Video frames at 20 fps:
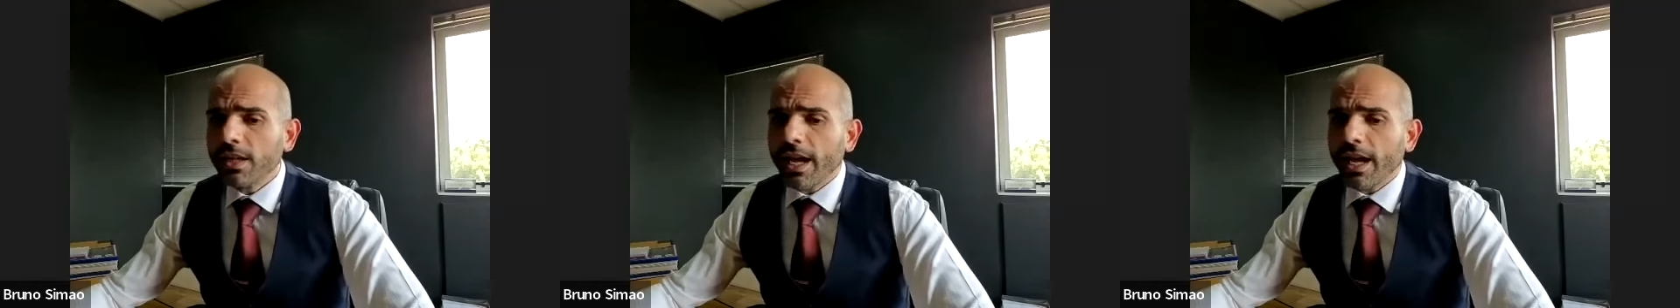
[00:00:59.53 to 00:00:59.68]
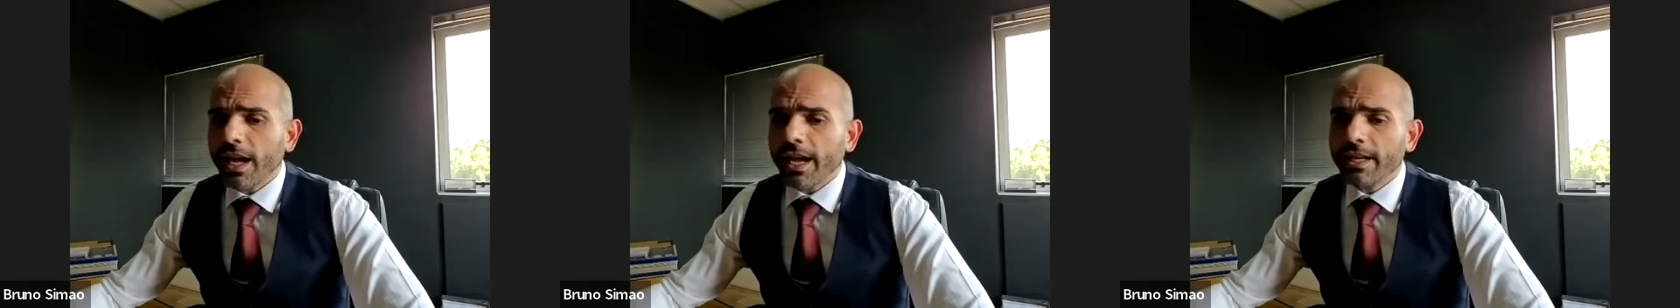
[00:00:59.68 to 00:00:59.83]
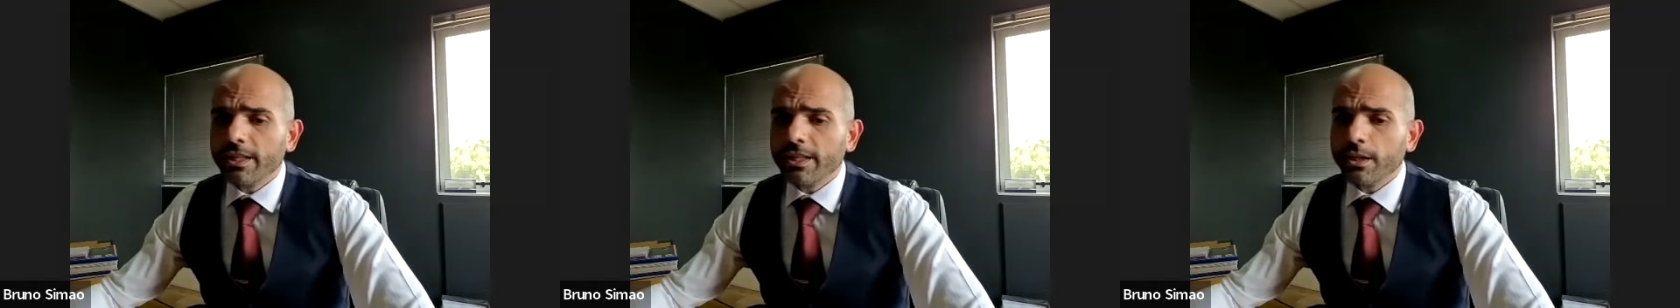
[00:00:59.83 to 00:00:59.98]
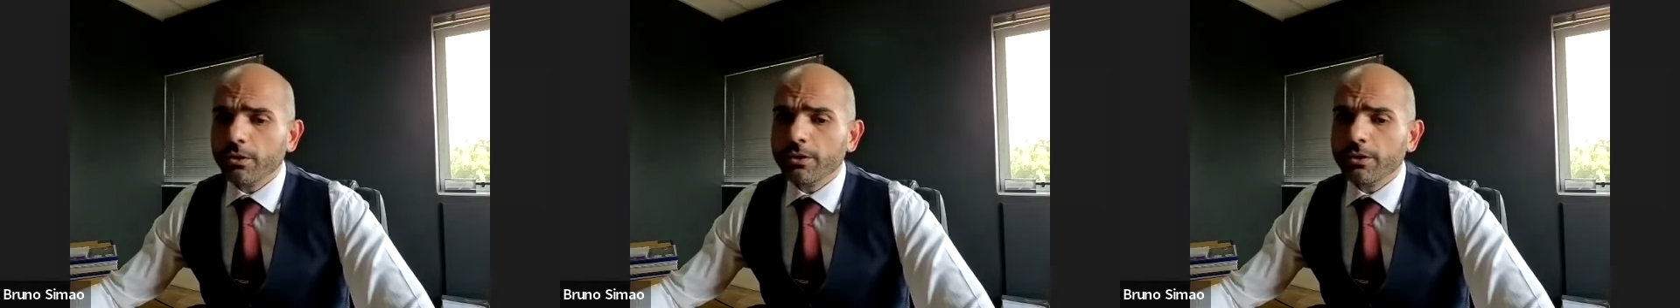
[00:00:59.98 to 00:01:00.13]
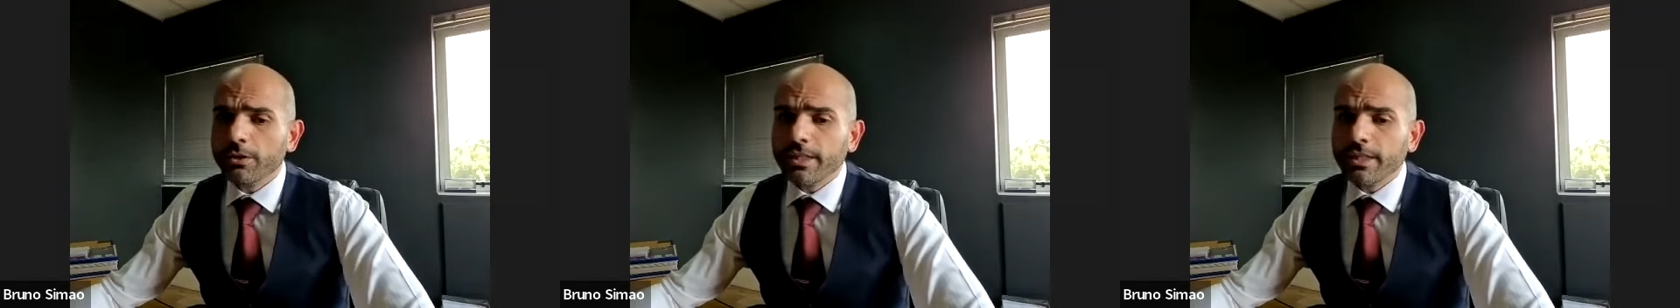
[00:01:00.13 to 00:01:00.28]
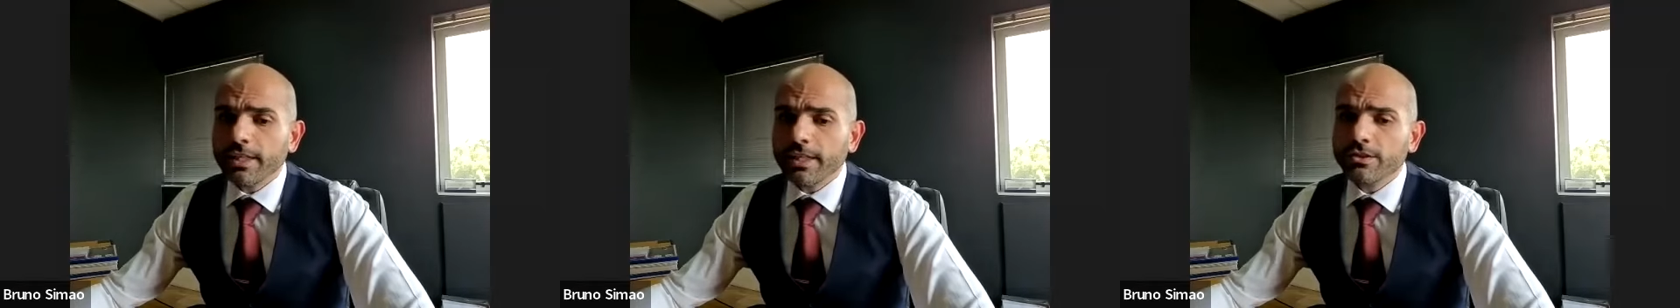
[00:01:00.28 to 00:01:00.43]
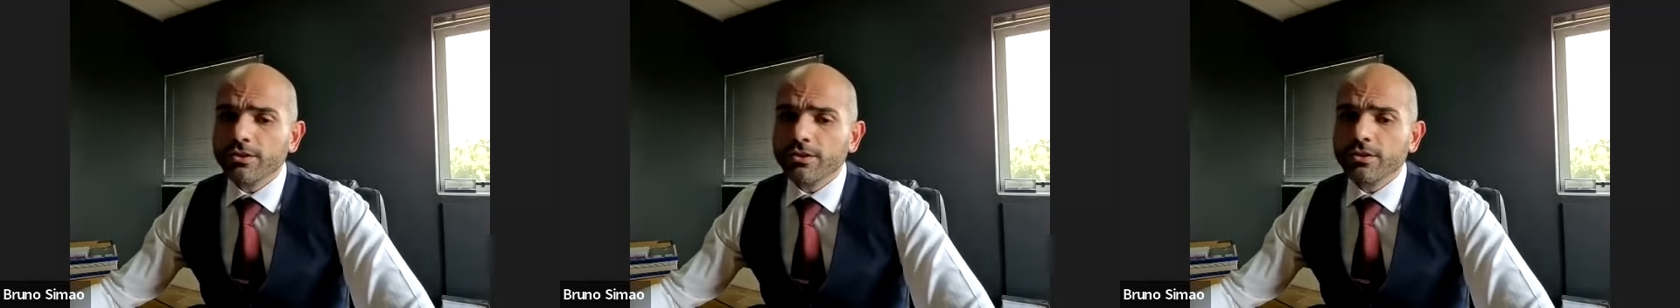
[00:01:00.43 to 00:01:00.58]
And you
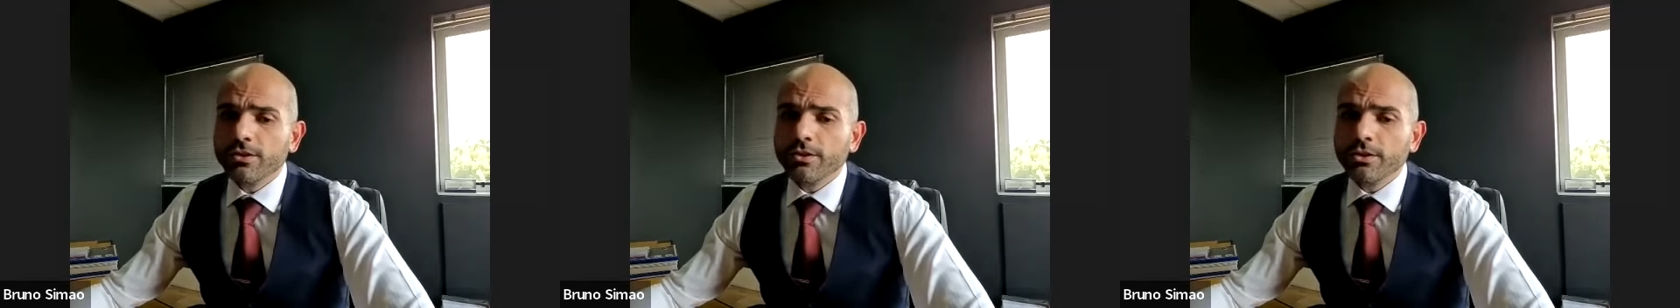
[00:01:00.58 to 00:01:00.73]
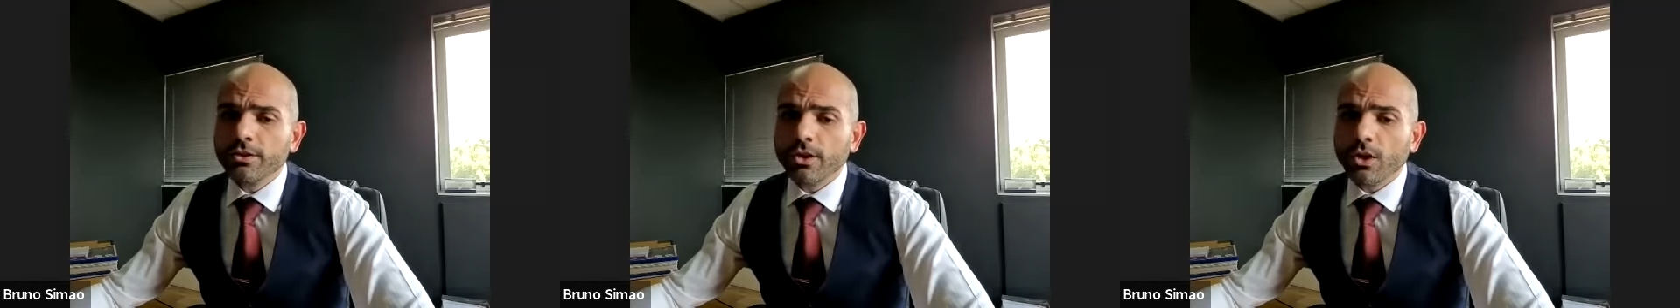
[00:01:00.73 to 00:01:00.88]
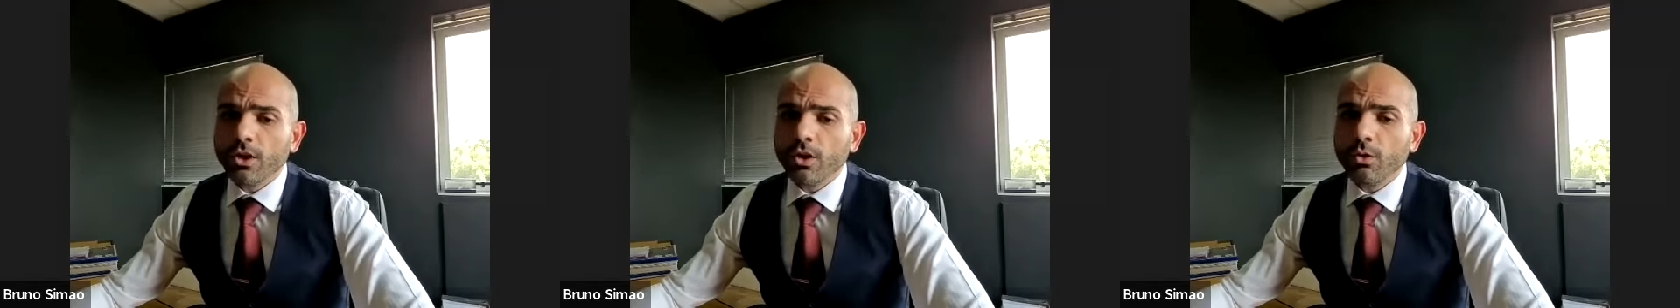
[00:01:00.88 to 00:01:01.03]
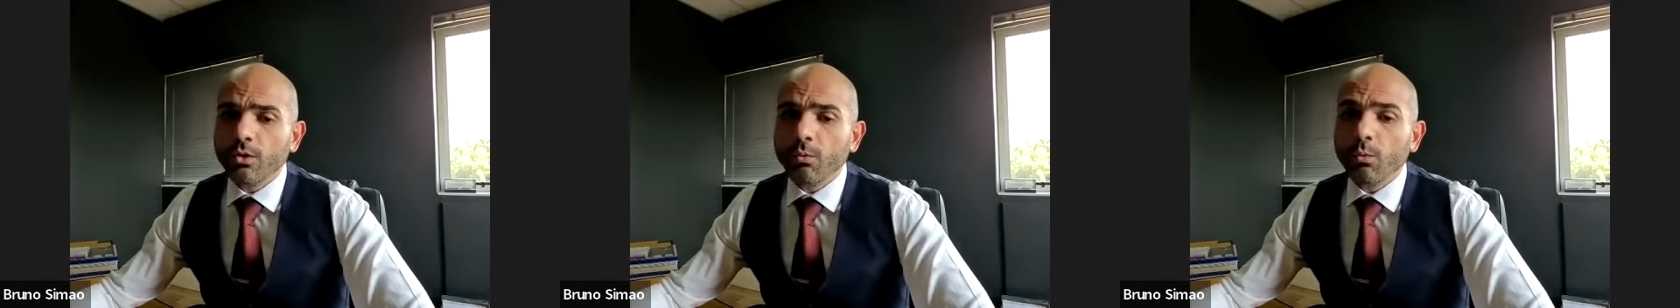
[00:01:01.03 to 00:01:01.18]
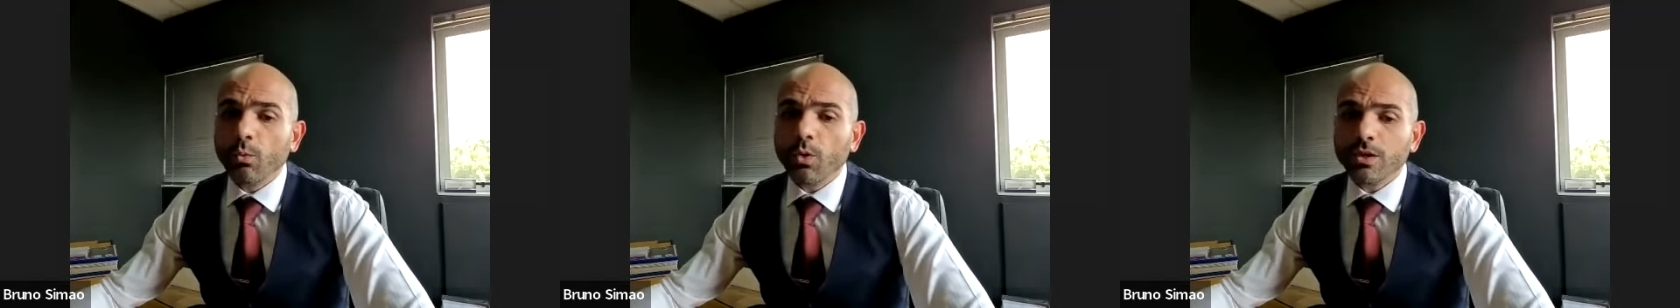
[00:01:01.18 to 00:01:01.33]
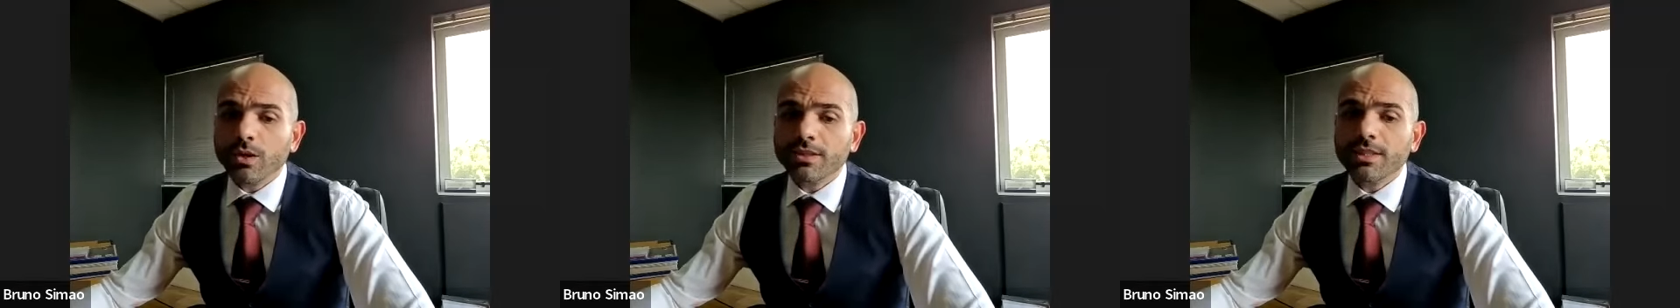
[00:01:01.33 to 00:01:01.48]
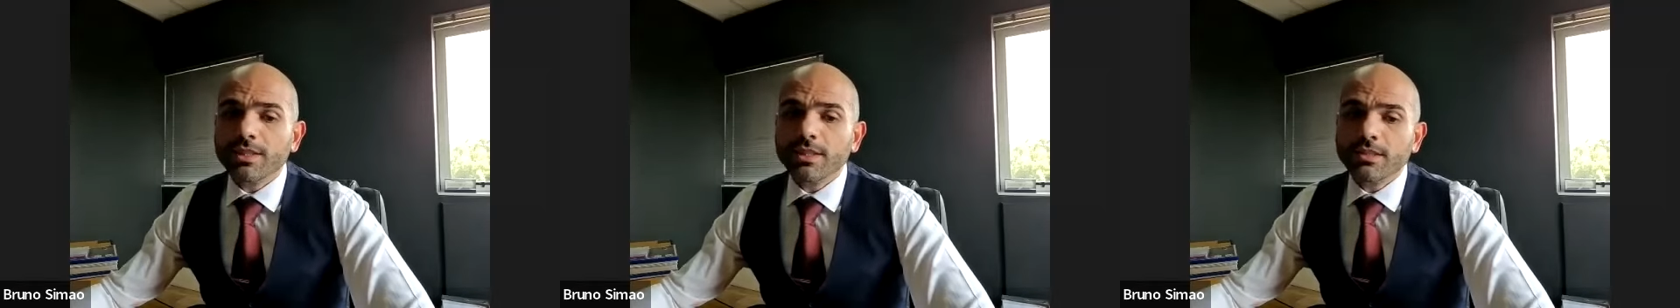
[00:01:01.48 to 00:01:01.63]
need to know
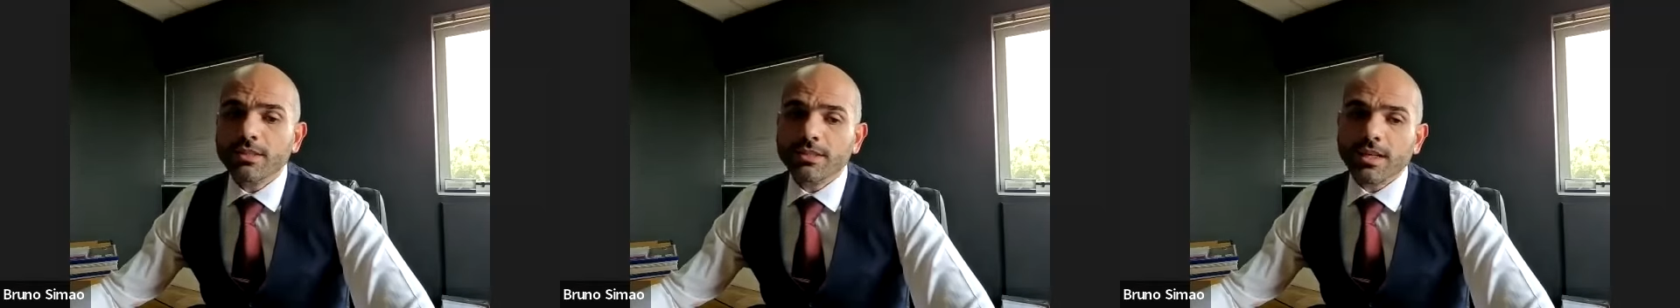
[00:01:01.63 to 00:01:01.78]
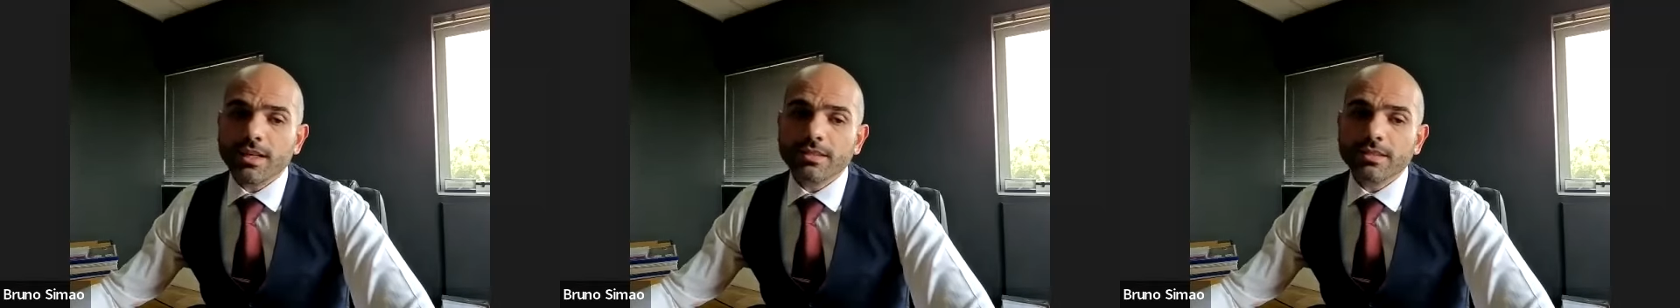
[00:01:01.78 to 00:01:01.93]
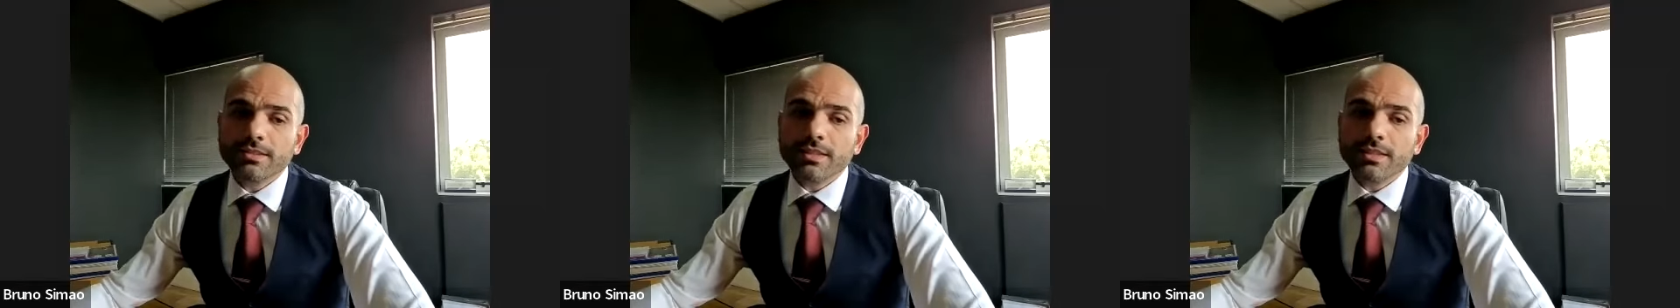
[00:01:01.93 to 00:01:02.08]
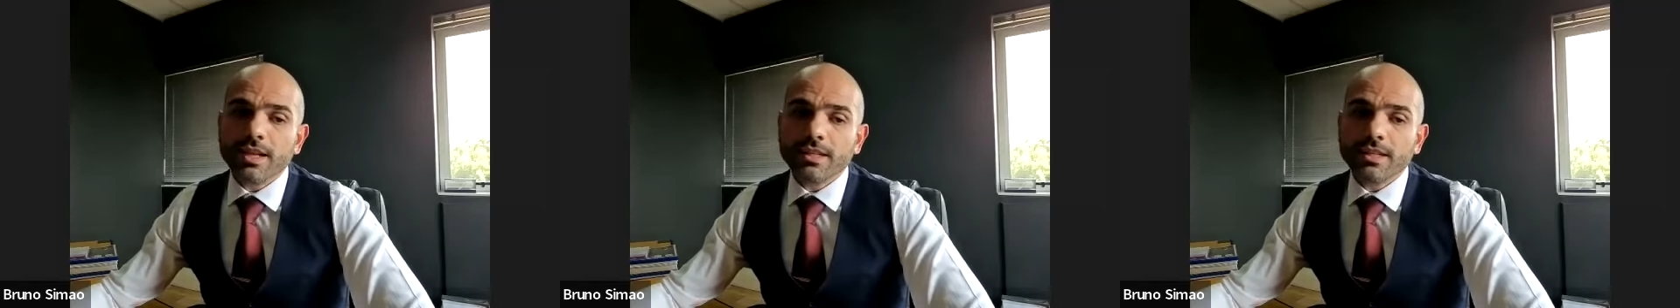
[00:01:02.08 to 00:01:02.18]
what he does